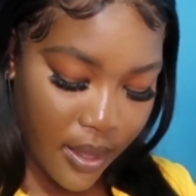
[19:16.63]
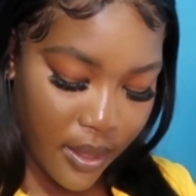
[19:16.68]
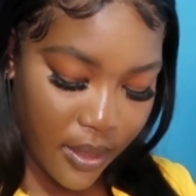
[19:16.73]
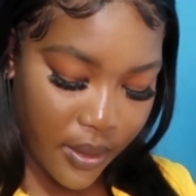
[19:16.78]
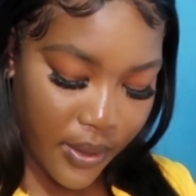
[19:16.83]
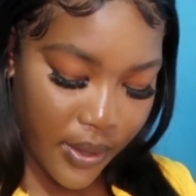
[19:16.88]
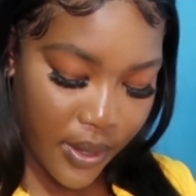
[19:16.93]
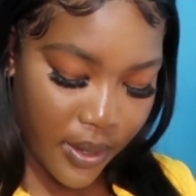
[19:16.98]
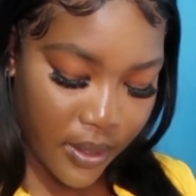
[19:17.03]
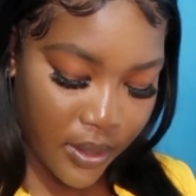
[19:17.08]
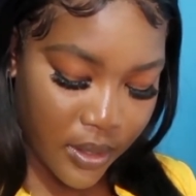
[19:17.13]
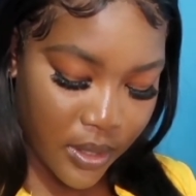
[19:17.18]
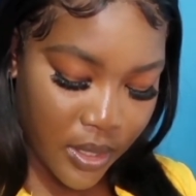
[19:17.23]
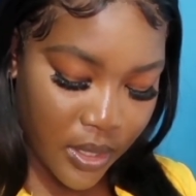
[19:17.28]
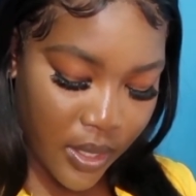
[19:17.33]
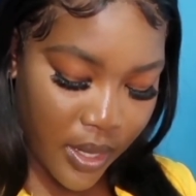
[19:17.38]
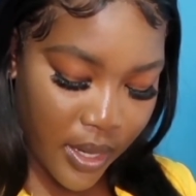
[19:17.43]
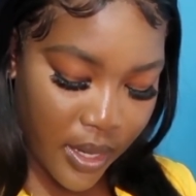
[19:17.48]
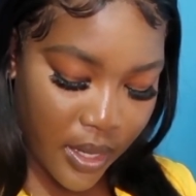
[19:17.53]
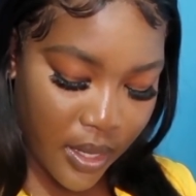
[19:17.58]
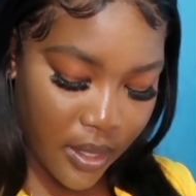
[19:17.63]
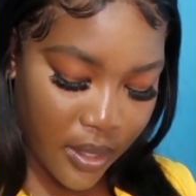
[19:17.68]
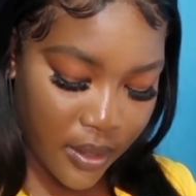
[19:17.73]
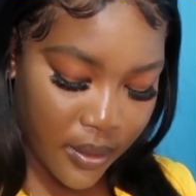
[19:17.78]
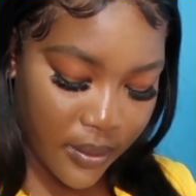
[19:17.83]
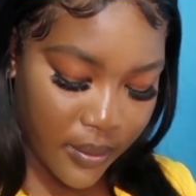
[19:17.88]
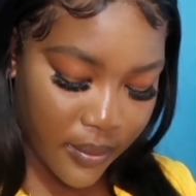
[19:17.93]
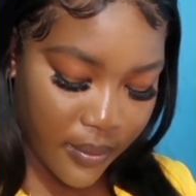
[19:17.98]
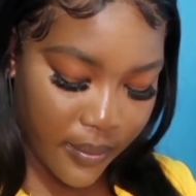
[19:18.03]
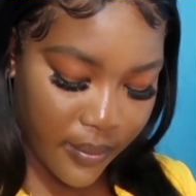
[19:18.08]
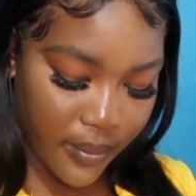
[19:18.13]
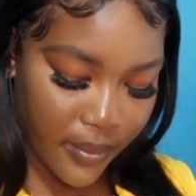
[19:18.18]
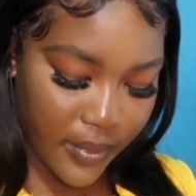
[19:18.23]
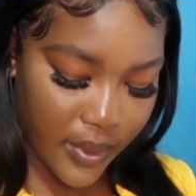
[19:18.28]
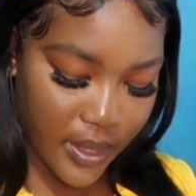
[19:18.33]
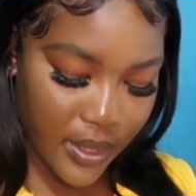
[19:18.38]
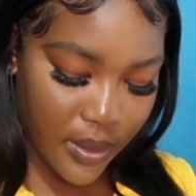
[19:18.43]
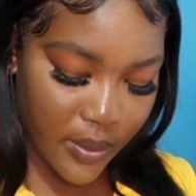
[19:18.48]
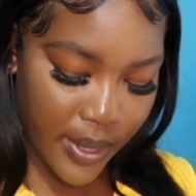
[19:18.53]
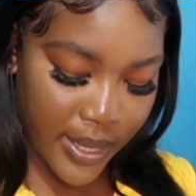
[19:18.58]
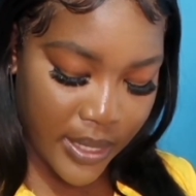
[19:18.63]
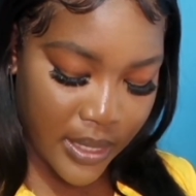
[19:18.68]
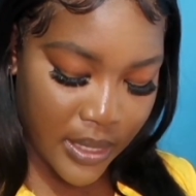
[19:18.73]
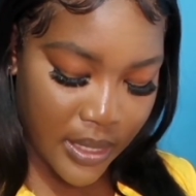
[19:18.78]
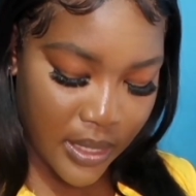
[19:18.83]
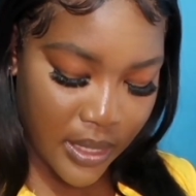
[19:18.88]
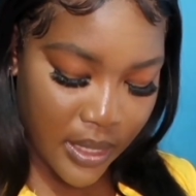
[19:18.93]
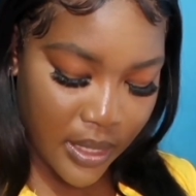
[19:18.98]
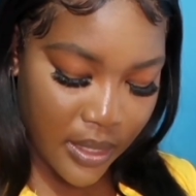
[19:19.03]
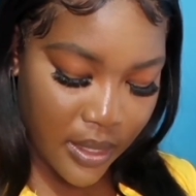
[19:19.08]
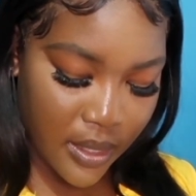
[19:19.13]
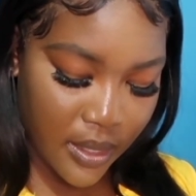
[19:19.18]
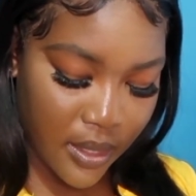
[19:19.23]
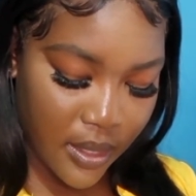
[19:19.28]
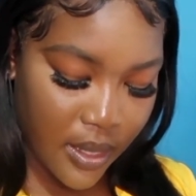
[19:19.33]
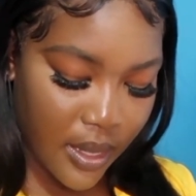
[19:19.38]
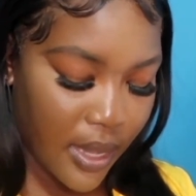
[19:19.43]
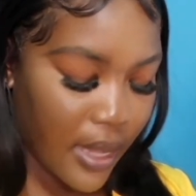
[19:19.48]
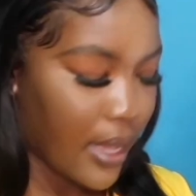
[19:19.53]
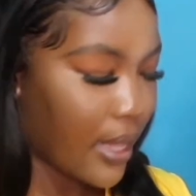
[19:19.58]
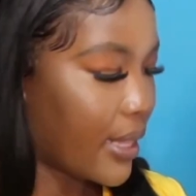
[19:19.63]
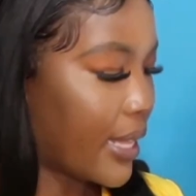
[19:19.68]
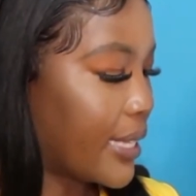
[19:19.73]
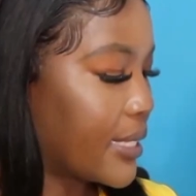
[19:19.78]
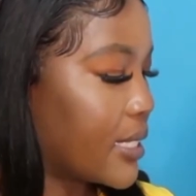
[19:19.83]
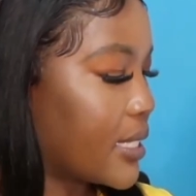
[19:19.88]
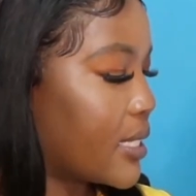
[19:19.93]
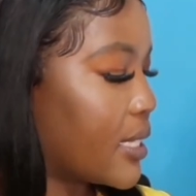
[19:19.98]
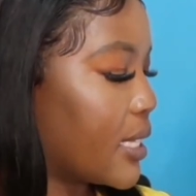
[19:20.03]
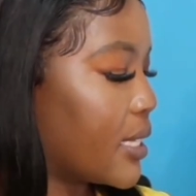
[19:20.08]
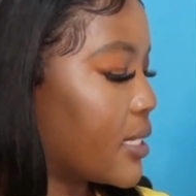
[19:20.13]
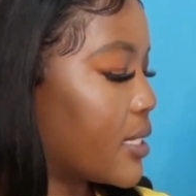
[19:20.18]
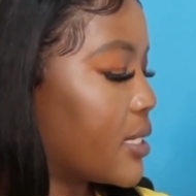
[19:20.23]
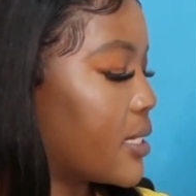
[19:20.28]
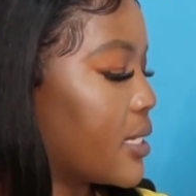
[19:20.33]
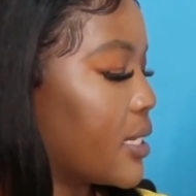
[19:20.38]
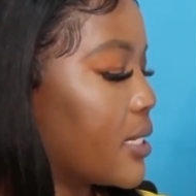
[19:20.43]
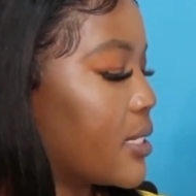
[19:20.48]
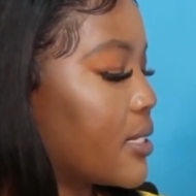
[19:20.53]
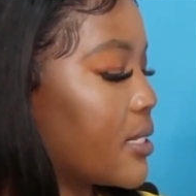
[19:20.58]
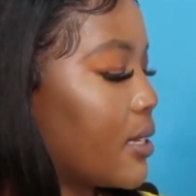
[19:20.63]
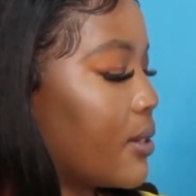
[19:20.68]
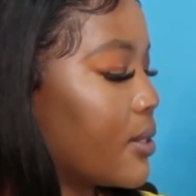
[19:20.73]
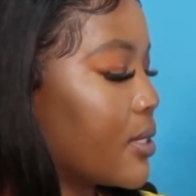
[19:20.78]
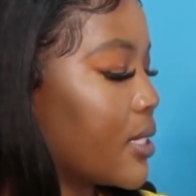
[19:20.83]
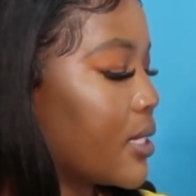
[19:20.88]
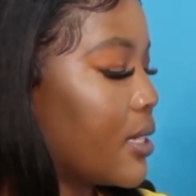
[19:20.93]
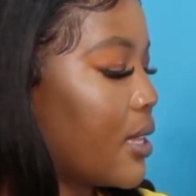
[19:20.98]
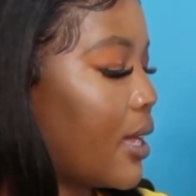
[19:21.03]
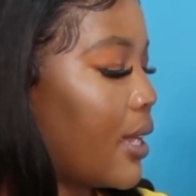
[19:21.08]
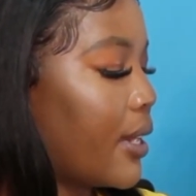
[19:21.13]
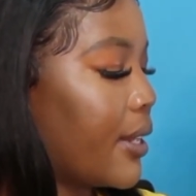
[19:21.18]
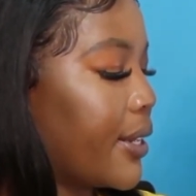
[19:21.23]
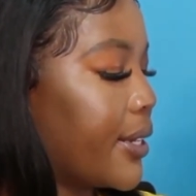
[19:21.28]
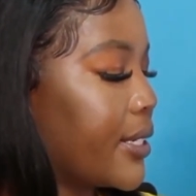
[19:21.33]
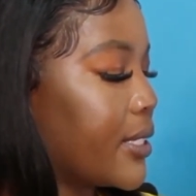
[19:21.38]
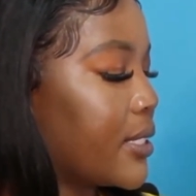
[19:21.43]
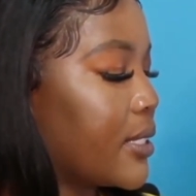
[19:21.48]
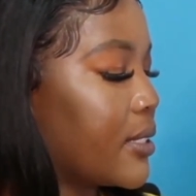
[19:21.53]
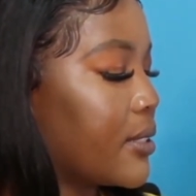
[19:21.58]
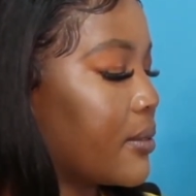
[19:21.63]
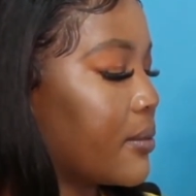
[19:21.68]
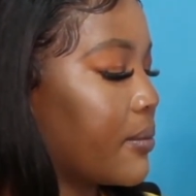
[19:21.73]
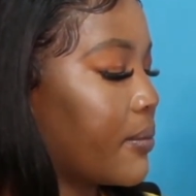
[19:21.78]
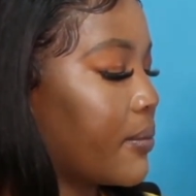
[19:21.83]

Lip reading: 320, that's $6,000.